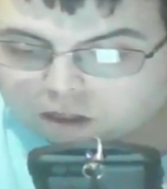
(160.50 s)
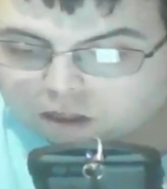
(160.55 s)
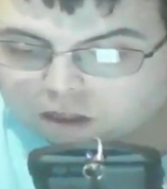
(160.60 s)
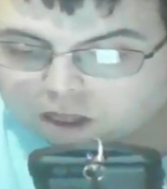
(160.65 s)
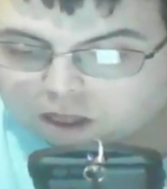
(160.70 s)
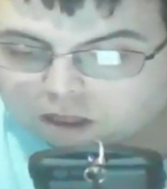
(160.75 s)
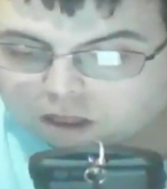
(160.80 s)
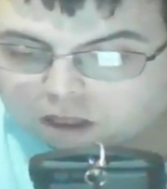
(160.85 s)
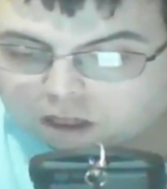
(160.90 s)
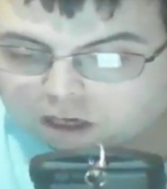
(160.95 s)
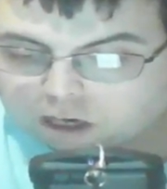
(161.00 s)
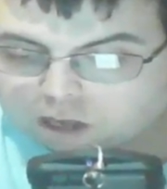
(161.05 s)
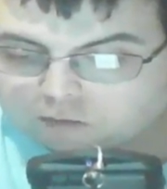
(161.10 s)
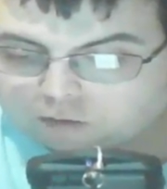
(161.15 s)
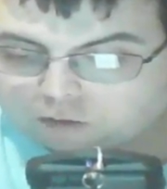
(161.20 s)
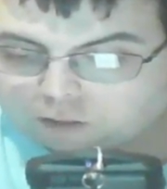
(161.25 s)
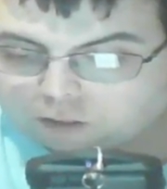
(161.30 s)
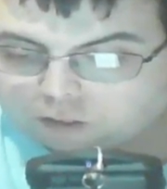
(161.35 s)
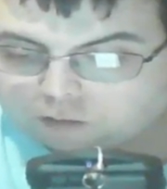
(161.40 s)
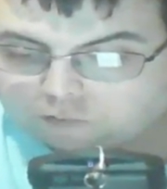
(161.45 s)
sent to live
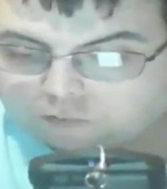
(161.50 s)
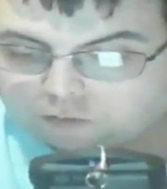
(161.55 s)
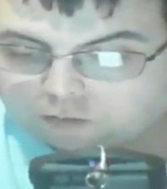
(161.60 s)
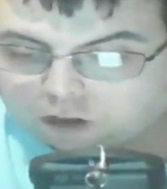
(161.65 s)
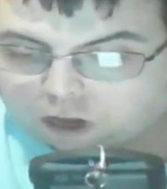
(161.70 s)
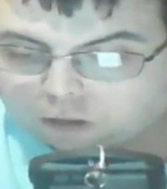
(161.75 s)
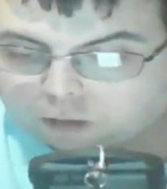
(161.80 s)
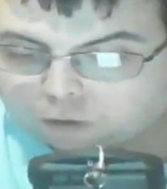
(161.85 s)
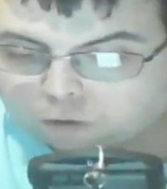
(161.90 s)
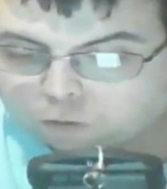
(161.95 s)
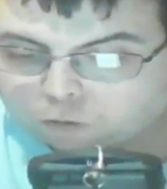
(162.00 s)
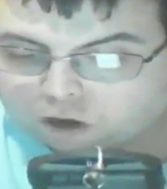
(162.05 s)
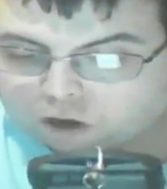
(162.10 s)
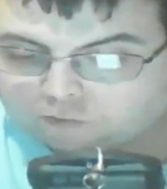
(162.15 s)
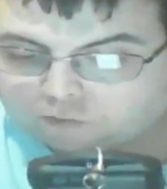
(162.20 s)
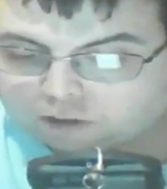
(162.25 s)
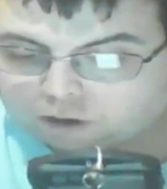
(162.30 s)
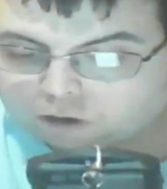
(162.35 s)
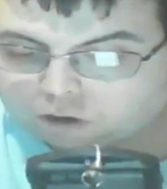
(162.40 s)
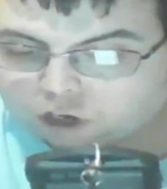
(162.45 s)
on the farm are
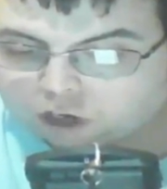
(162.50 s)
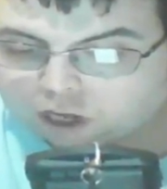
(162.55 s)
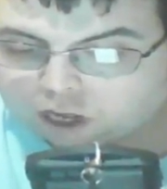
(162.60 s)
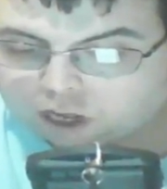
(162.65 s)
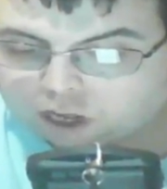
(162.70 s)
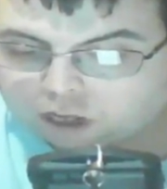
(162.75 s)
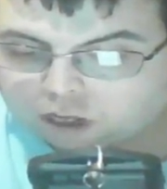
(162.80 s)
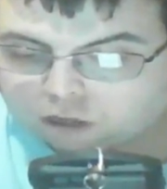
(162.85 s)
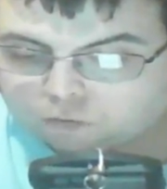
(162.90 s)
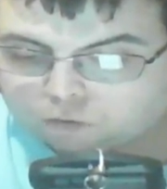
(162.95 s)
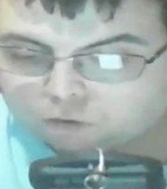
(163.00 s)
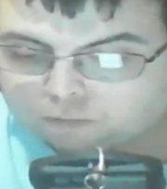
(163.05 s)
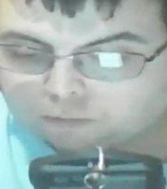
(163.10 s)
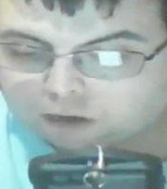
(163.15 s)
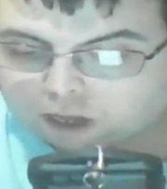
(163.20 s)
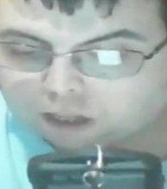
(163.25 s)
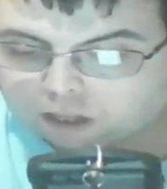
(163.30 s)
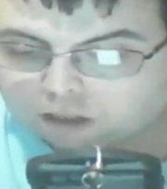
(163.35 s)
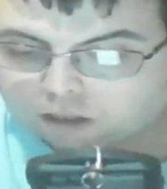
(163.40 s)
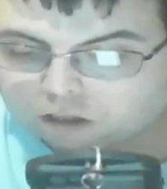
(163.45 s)
refugees from
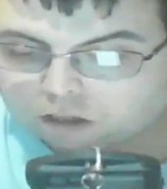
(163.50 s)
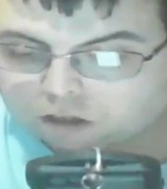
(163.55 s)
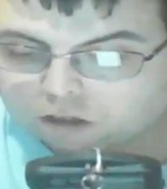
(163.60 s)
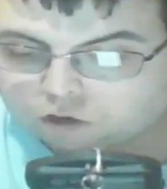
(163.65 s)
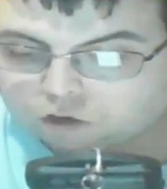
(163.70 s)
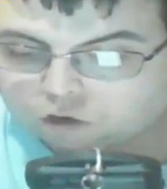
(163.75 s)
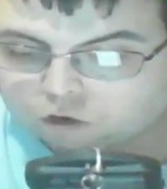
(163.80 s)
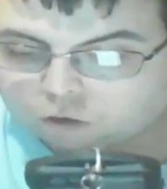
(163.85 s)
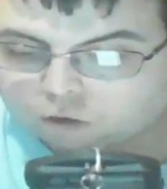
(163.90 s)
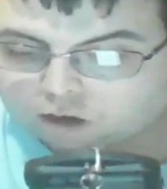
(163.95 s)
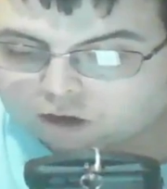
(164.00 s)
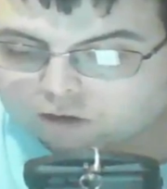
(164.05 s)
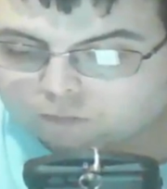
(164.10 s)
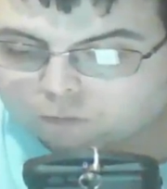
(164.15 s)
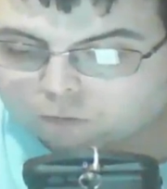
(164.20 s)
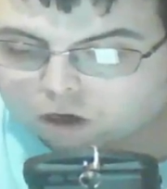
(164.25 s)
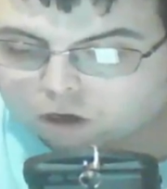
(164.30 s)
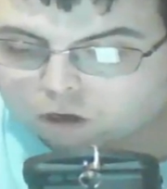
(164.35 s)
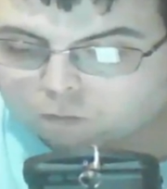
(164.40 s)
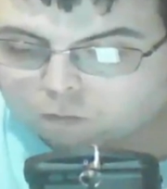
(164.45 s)
London during
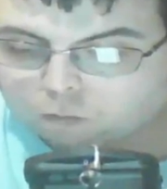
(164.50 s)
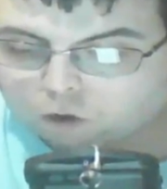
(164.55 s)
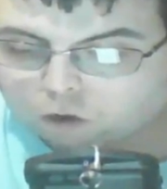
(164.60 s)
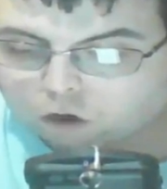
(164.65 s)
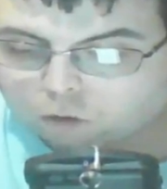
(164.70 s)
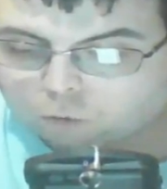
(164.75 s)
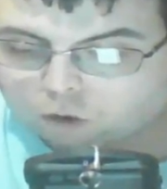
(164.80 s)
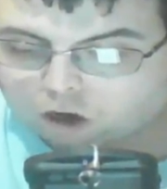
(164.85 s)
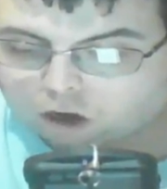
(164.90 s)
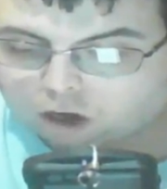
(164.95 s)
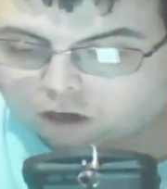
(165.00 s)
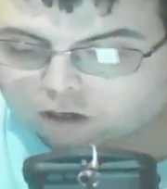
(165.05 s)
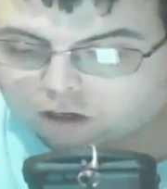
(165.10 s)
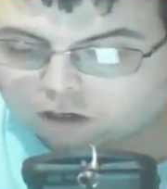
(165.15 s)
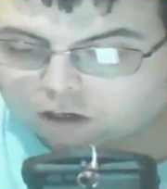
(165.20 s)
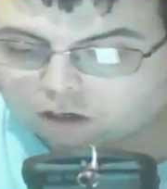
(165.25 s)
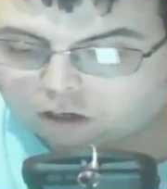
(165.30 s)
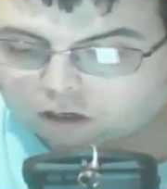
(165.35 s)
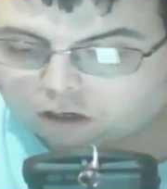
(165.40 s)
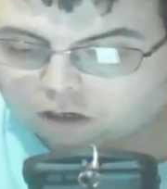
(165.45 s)
World War One.